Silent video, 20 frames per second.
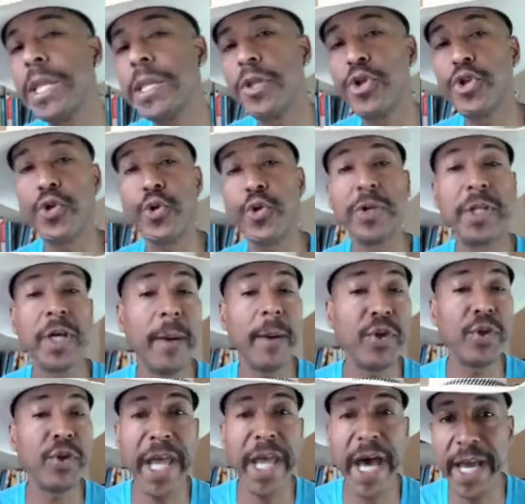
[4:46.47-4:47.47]
to your
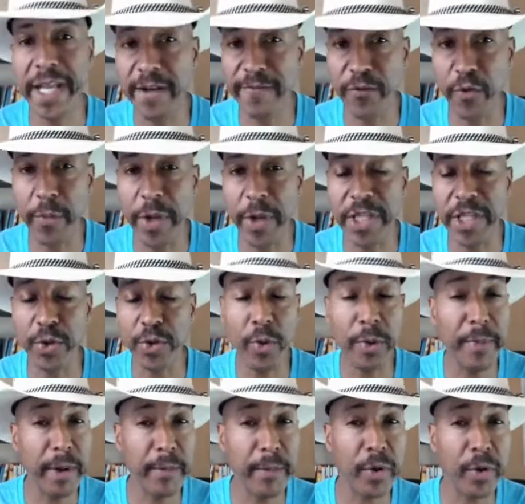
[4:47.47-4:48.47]
W-9 information,
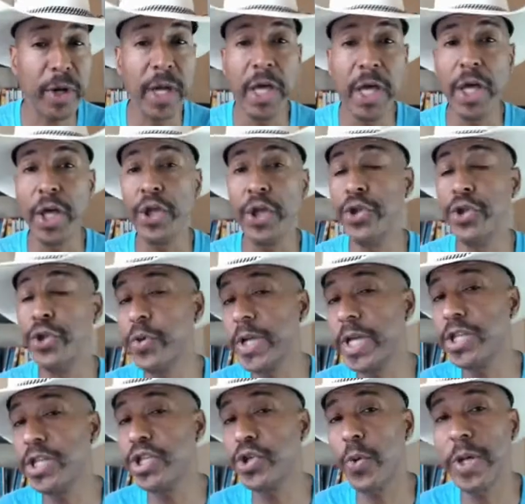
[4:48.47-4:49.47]
remember, you
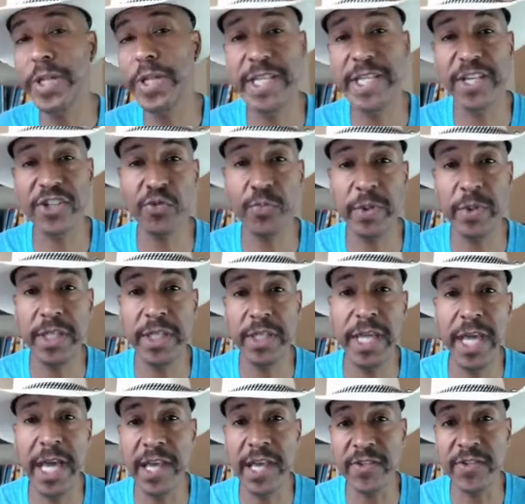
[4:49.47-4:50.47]
can join
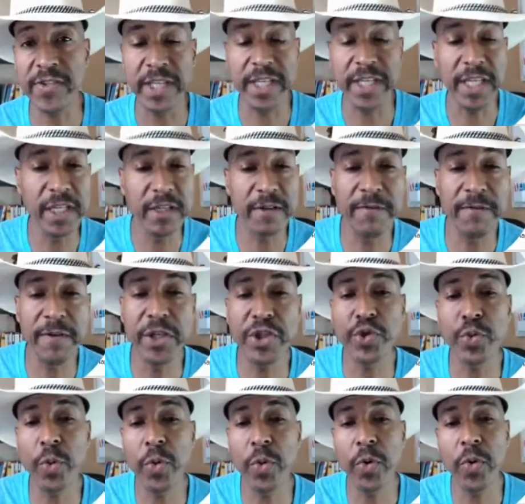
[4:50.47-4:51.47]
eXp as an
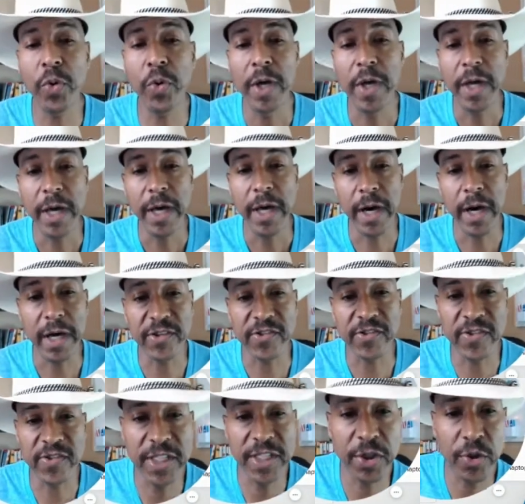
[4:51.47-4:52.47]
individual,
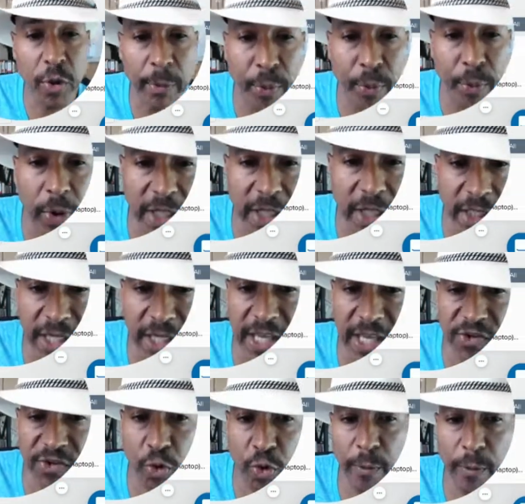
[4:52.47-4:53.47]
C corporation,
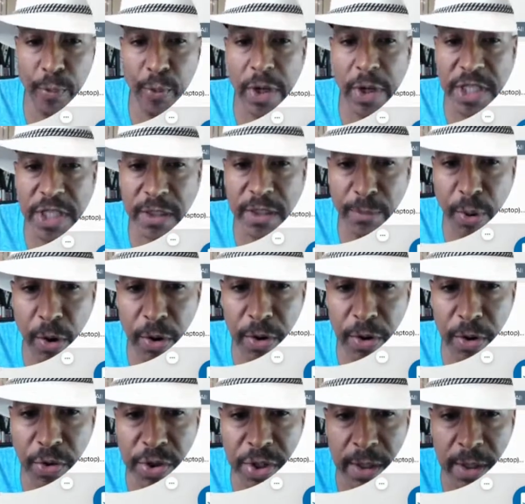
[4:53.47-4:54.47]
S corporation,
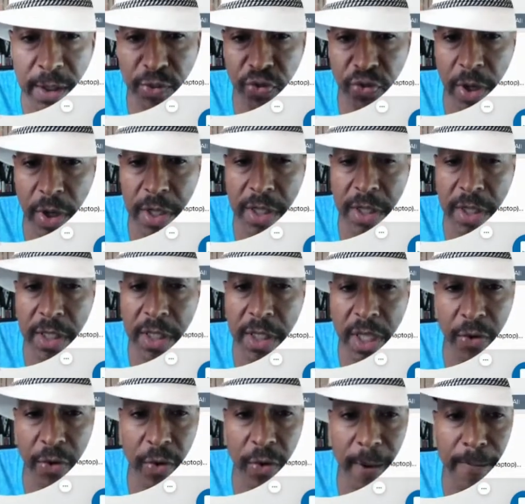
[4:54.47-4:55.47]
partnership, trust,
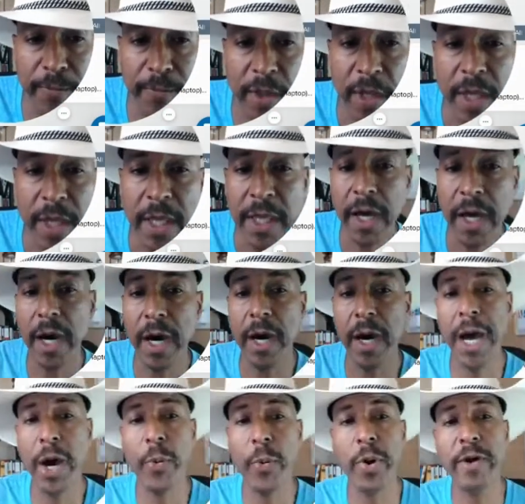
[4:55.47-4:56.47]
etc.
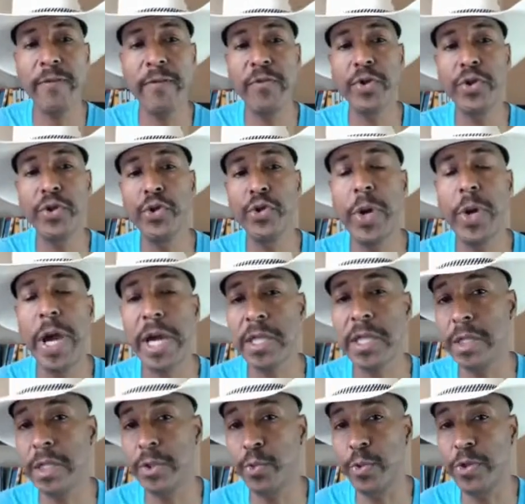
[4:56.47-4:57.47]
However you
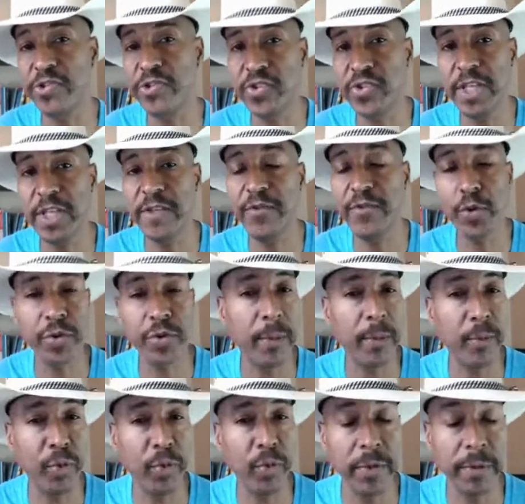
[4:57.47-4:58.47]
actually receive your
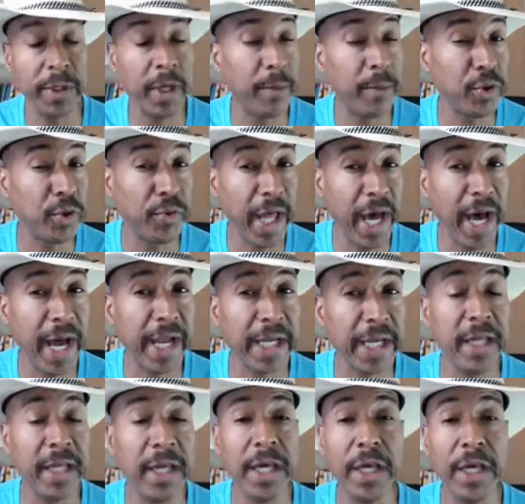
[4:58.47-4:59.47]

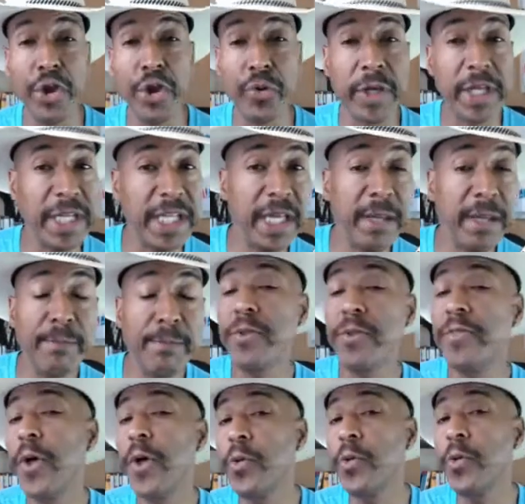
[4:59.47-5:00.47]
W-9, you can
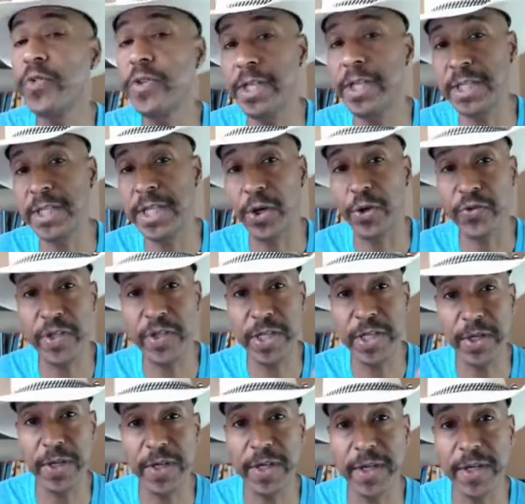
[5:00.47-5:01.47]
input those details
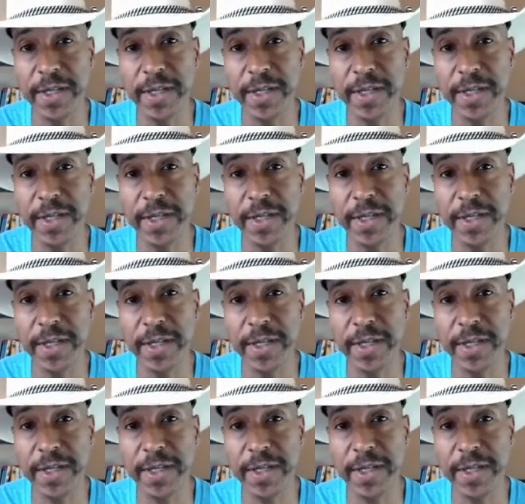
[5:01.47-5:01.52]
here.